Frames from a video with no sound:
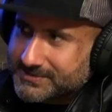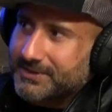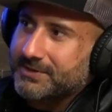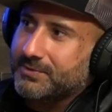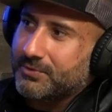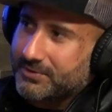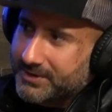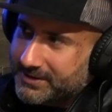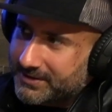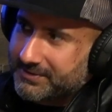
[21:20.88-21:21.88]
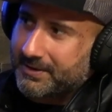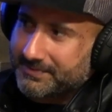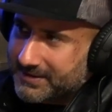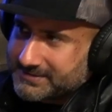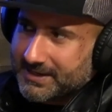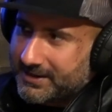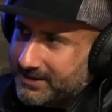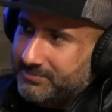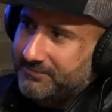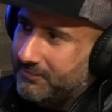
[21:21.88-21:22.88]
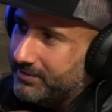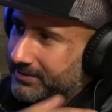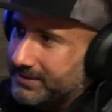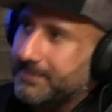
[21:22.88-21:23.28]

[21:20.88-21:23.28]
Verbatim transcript: sun in the morning and right. that time before. Right, it,